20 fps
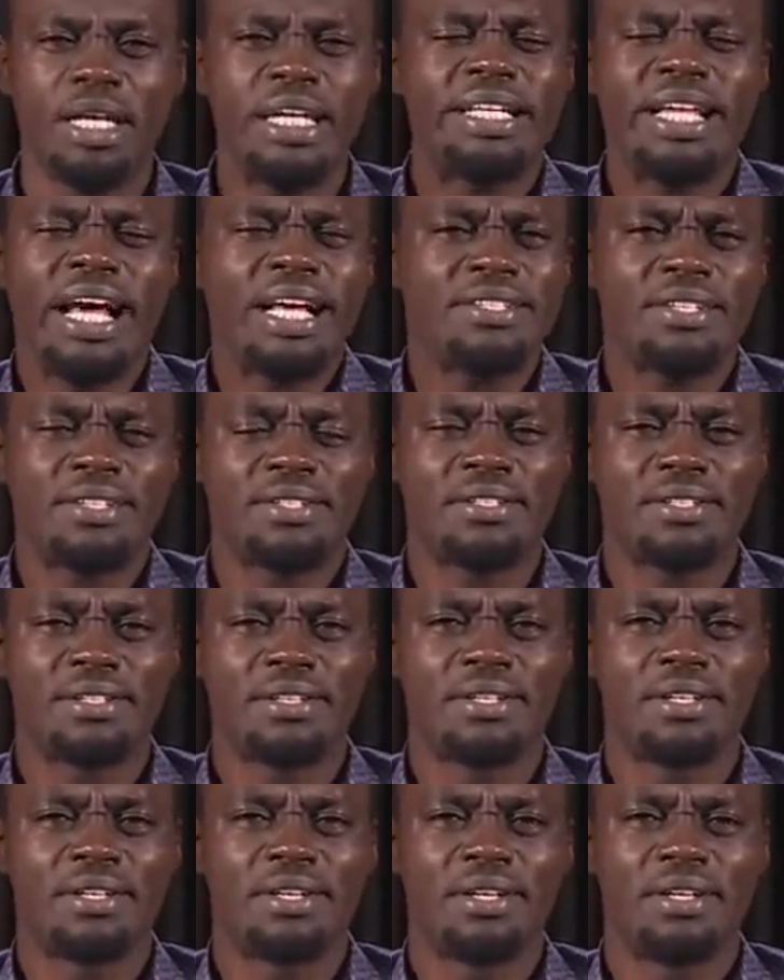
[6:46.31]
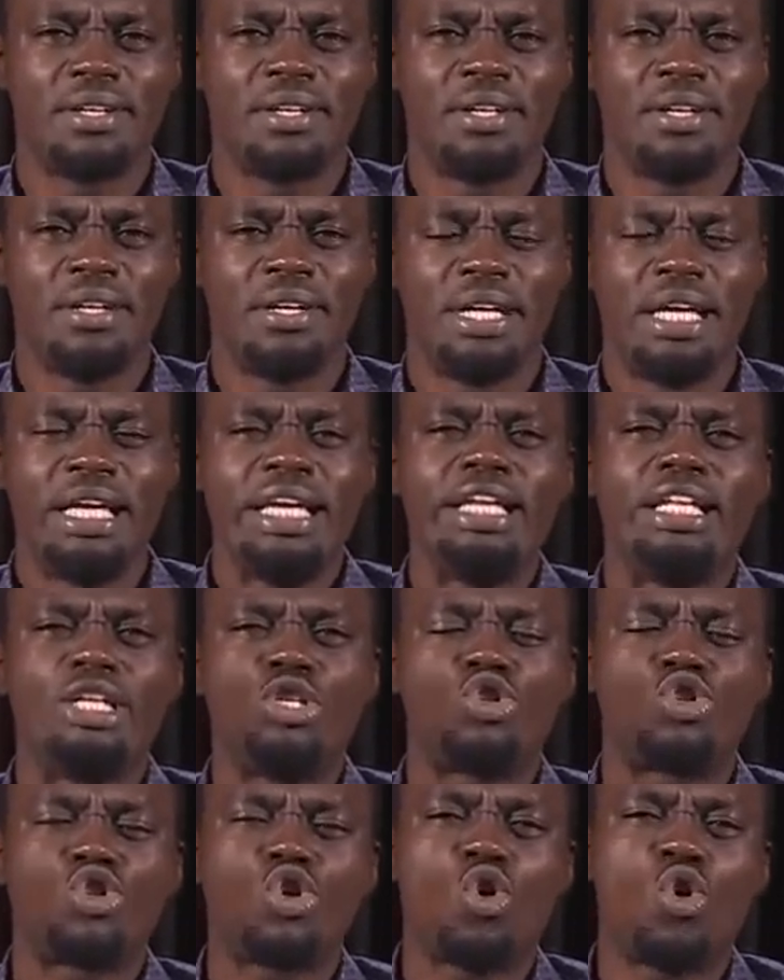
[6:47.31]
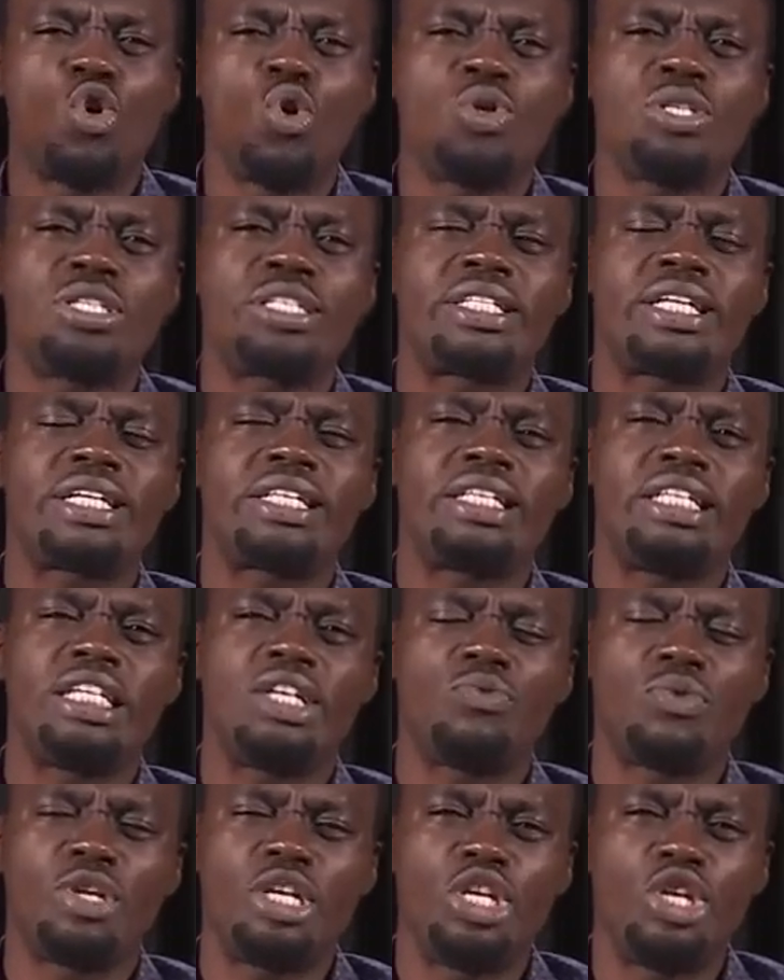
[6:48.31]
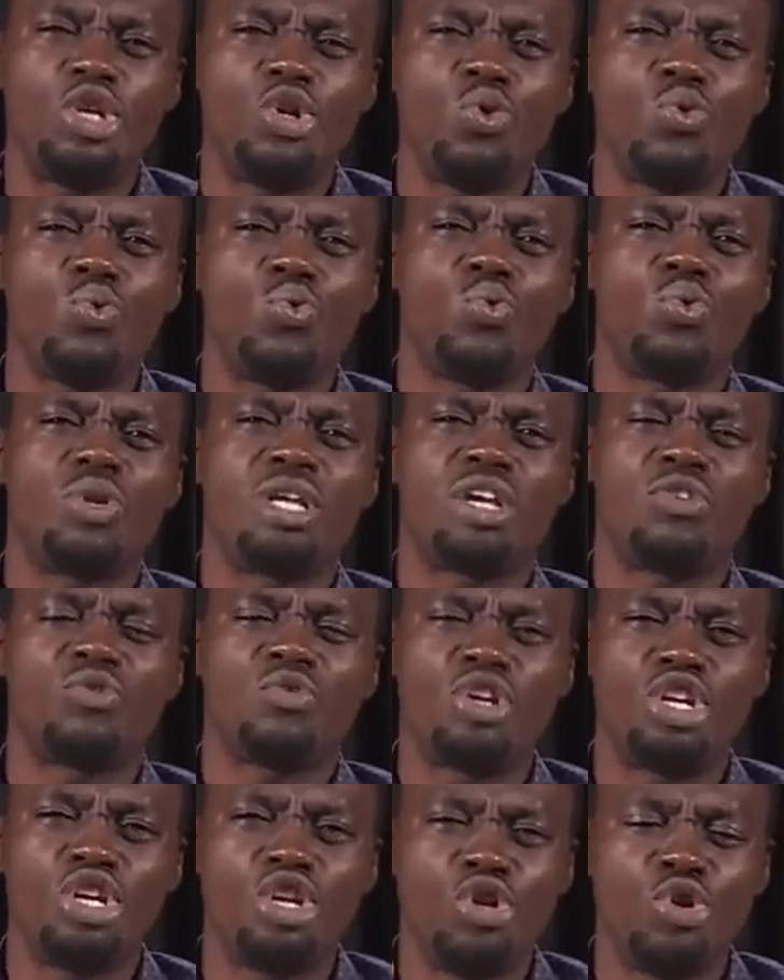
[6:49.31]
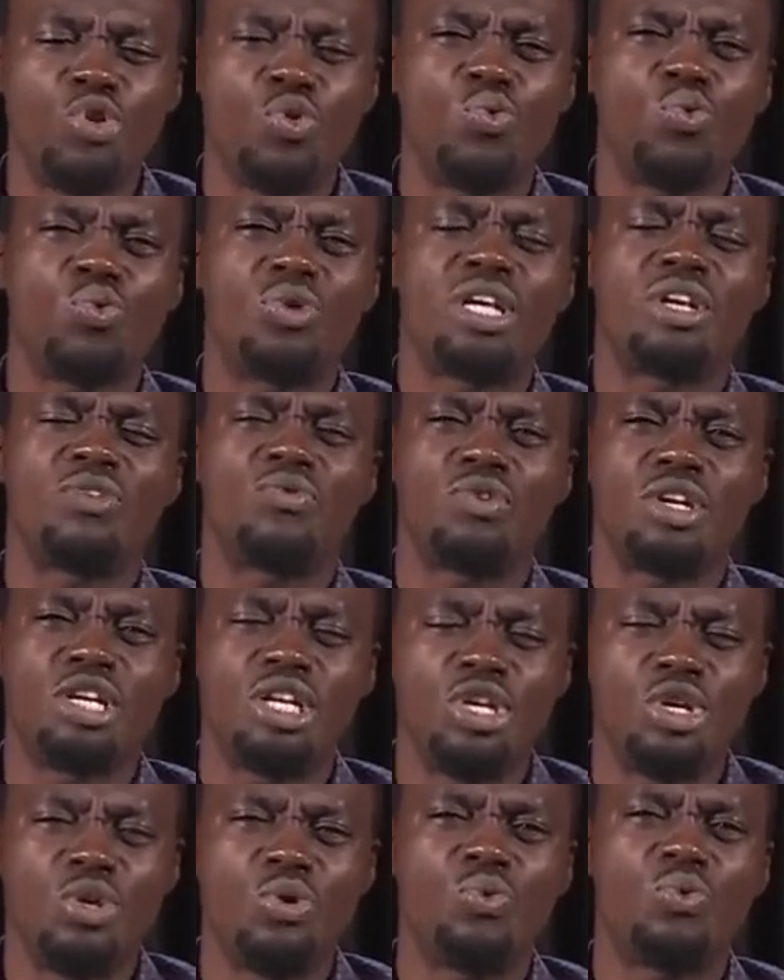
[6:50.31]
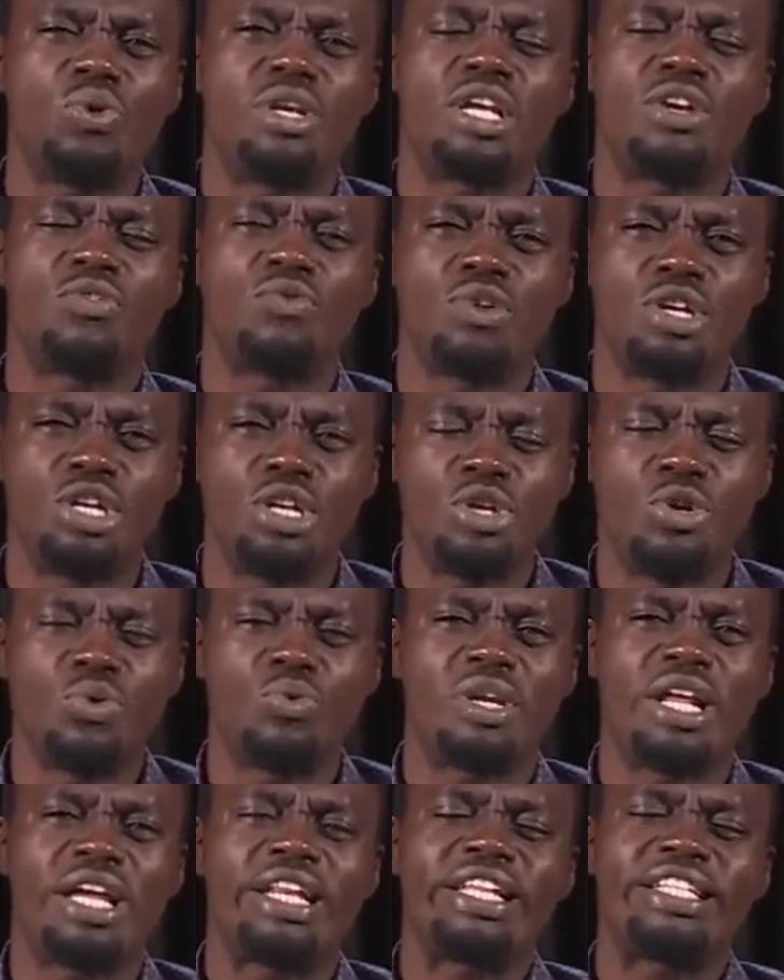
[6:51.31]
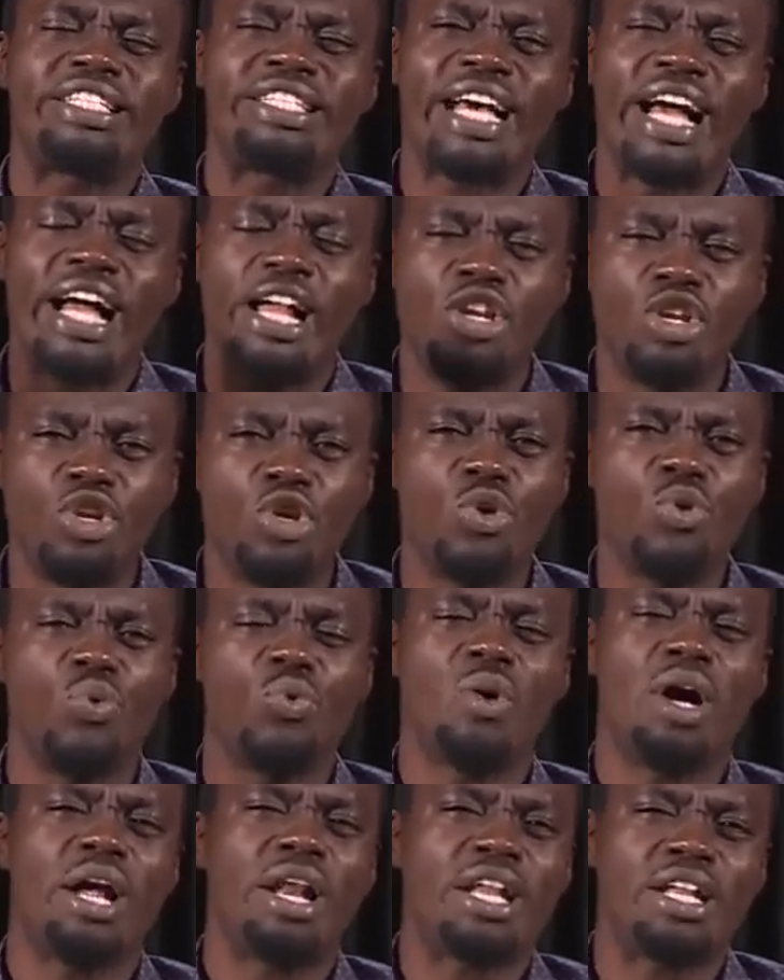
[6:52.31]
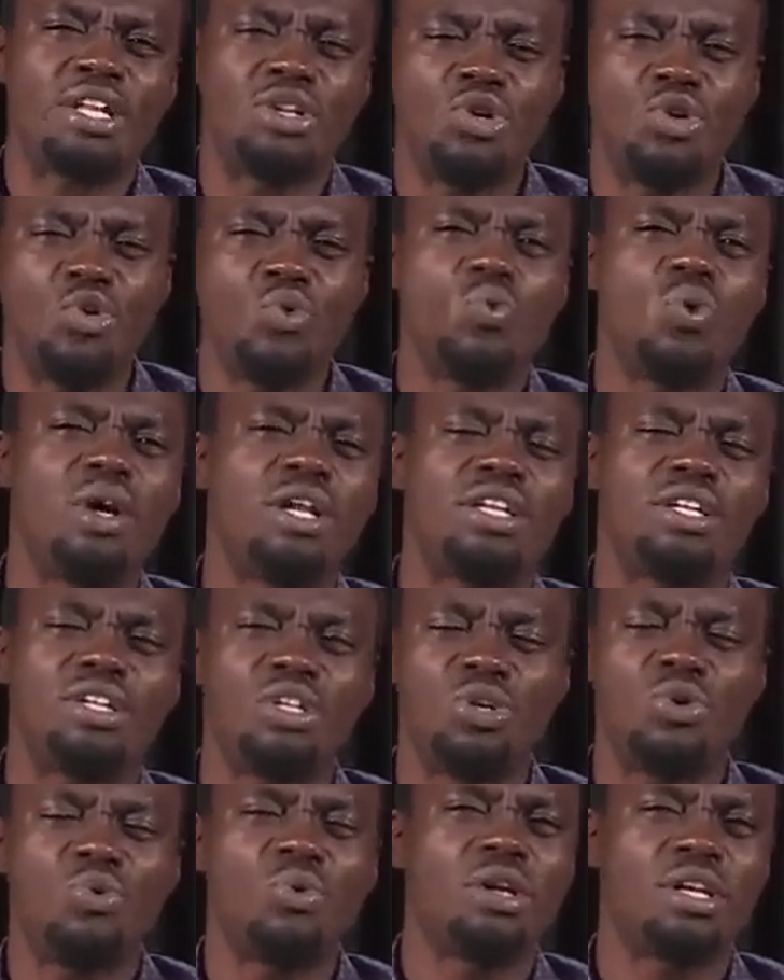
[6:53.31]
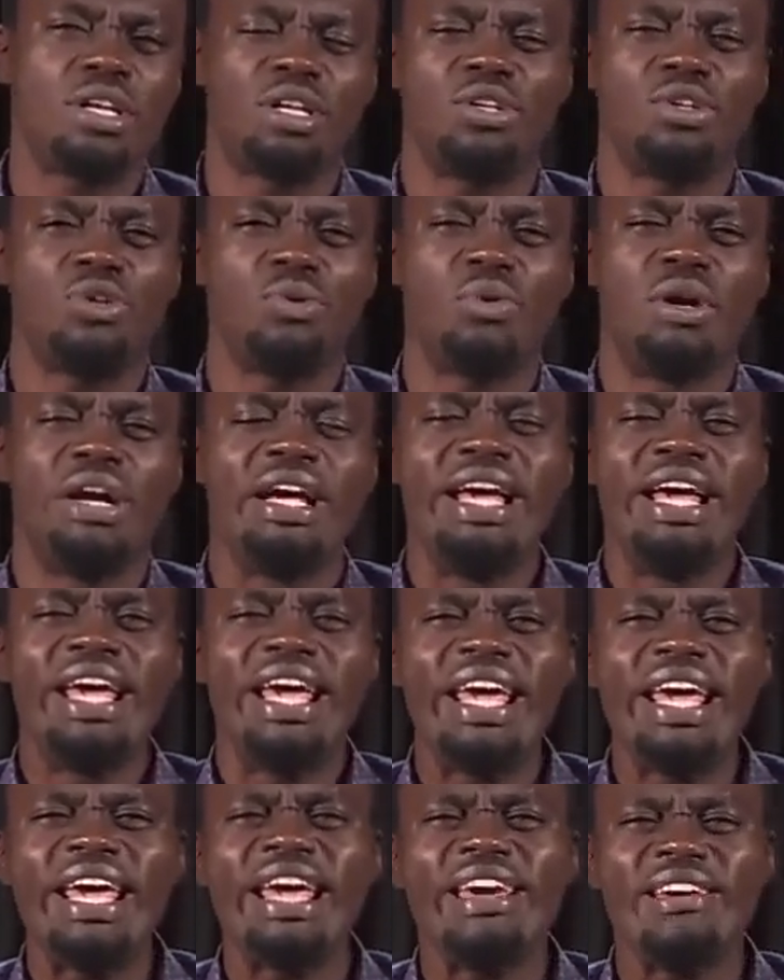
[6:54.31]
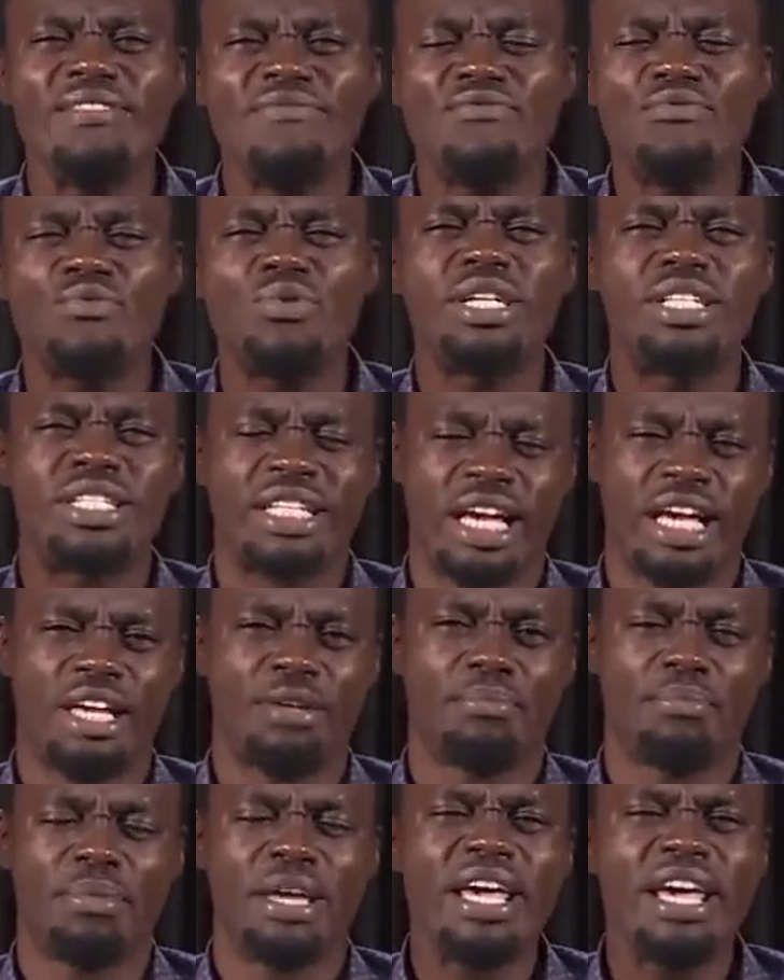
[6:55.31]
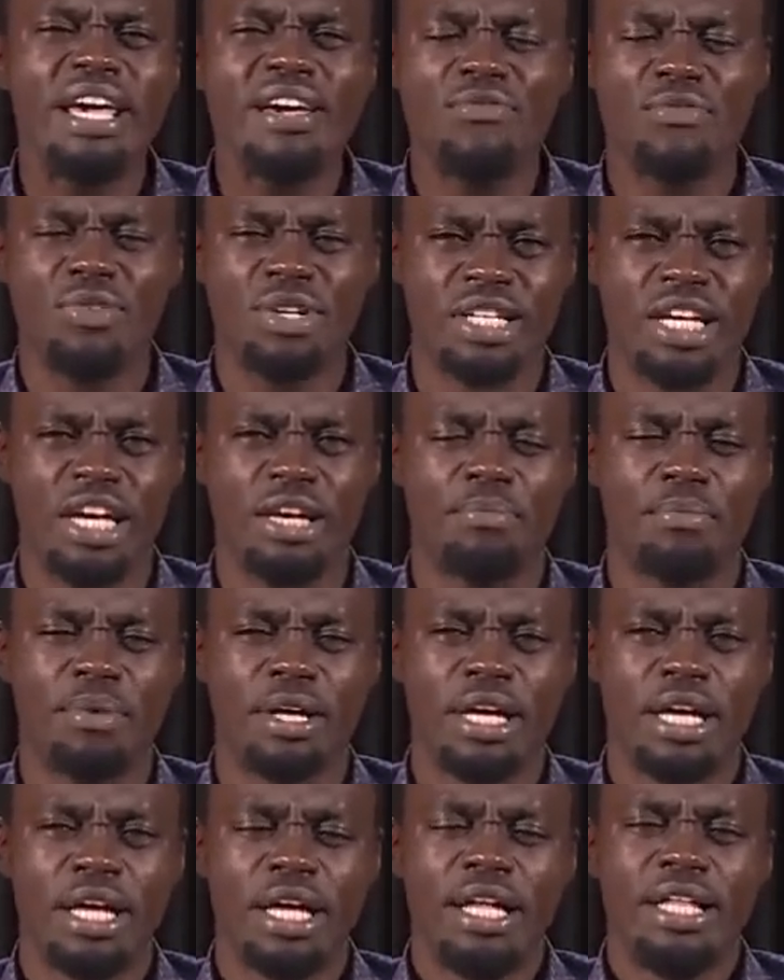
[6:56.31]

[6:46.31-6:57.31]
It doesn't. It is constantly renewed and renewed and renewed and renewed, and it's anew and anew and anew and anew every time, every time.